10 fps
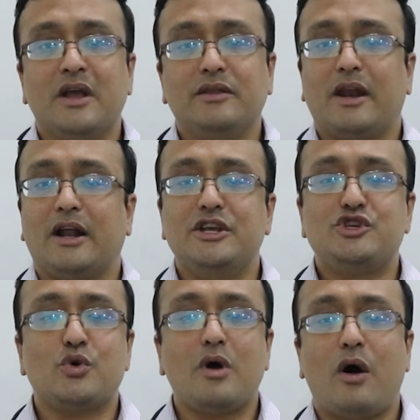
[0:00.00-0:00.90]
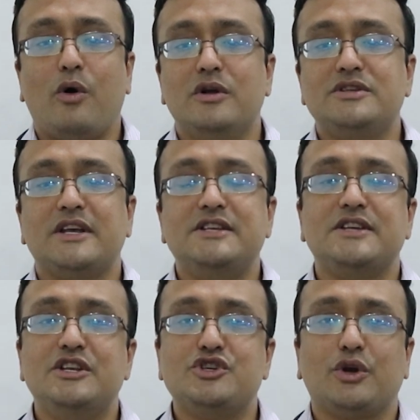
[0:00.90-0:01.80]
There are the shogaols, there is
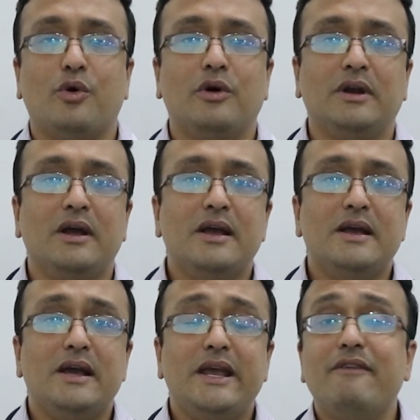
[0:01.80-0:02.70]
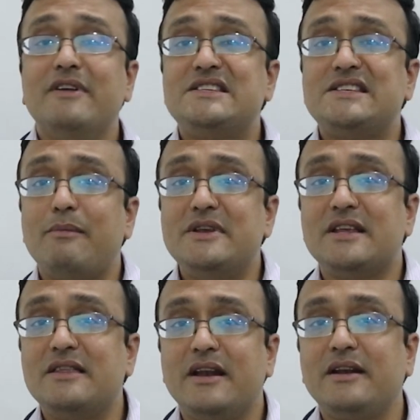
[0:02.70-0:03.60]
gingerone, even
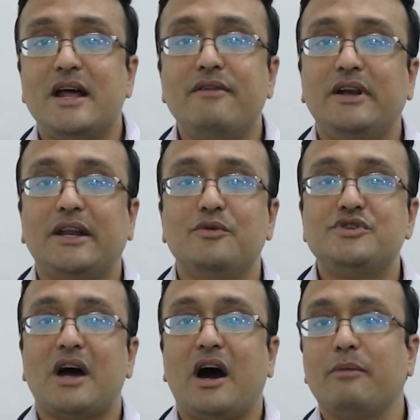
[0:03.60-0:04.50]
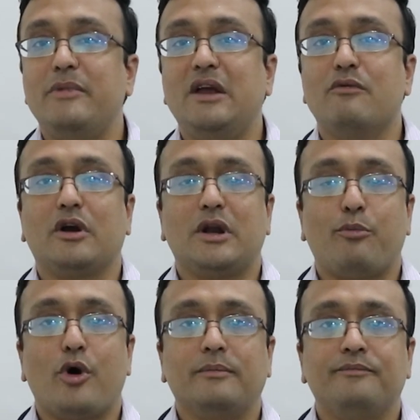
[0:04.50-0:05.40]
semi-synthetic derivatives are being worked
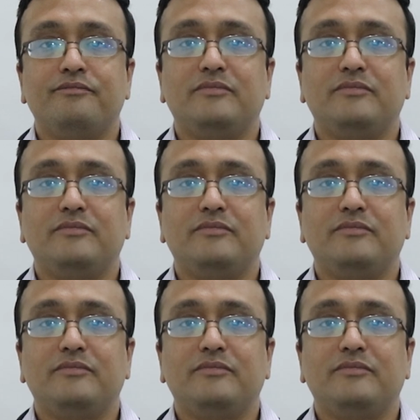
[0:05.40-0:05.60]
upon.